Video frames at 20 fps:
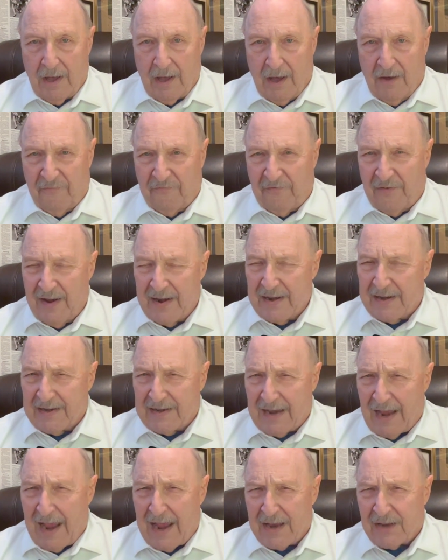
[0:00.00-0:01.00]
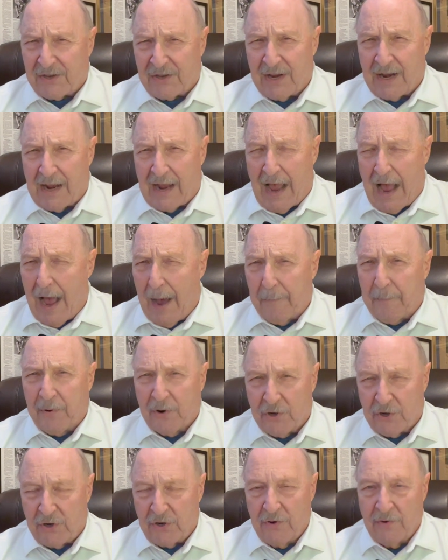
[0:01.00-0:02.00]
a fantastic
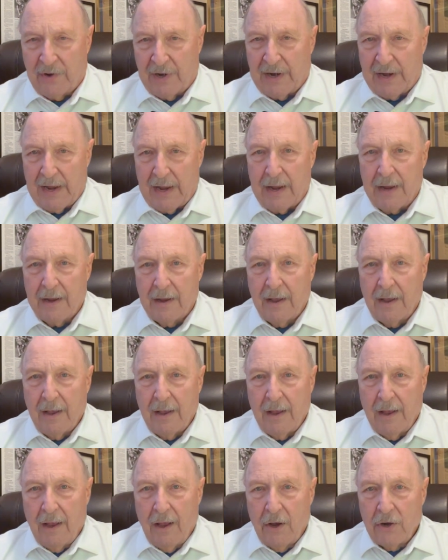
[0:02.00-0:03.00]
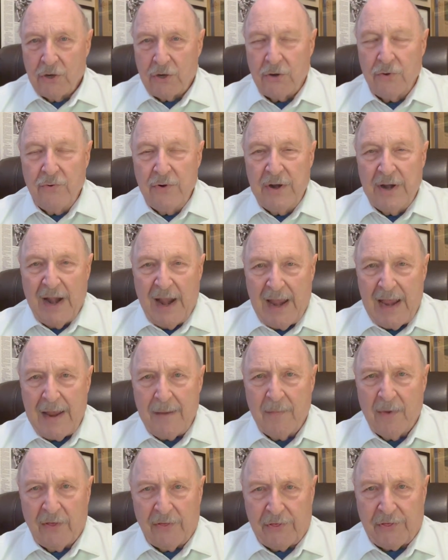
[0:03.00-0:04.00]
opportunity to
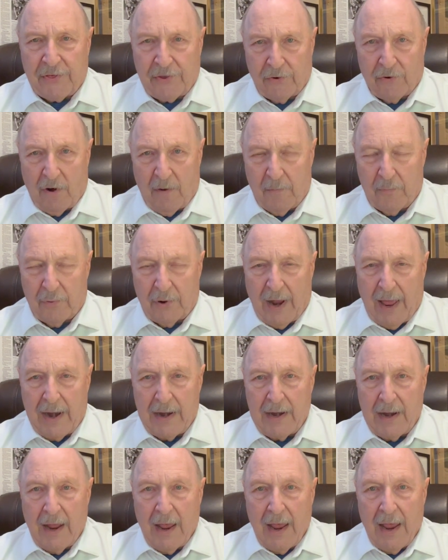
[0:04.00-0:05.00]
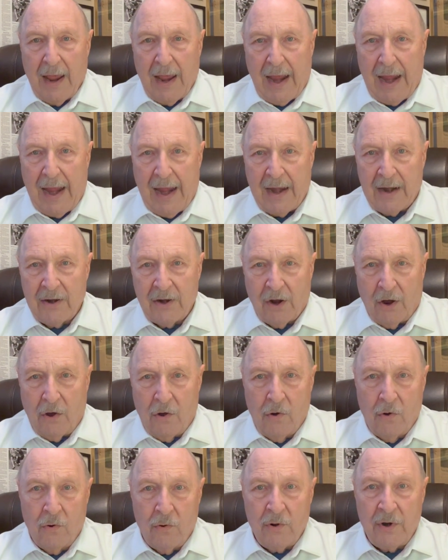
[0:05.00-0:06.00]
name a thoroughbred and
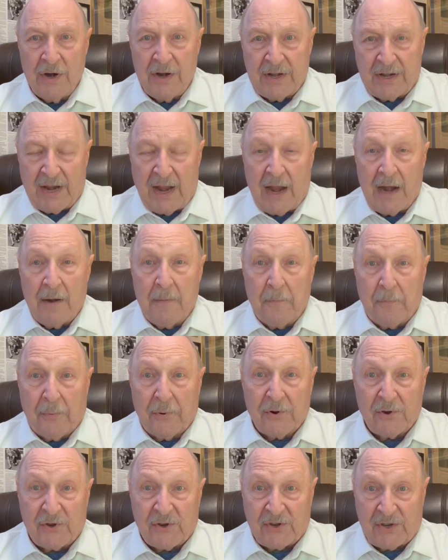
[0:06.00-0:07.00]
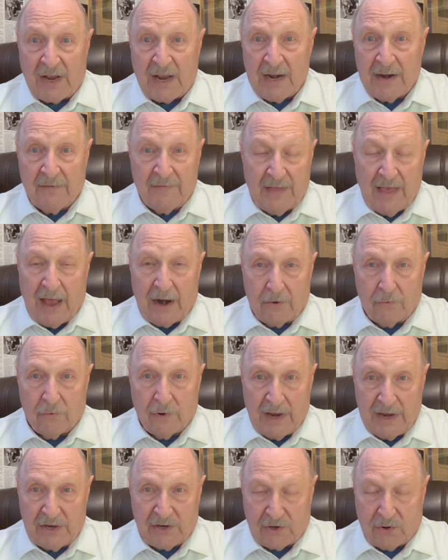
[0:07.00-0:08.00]
own 10% of that
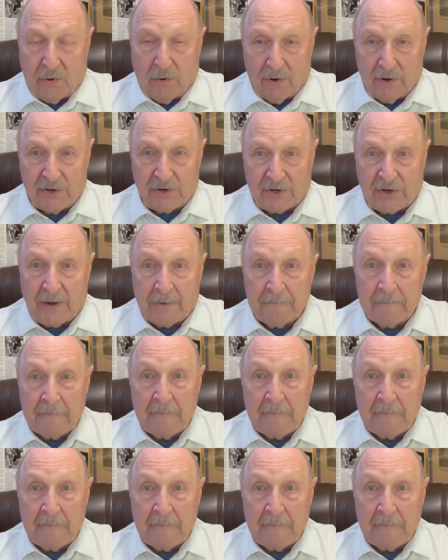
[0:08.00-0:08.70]
racehorse.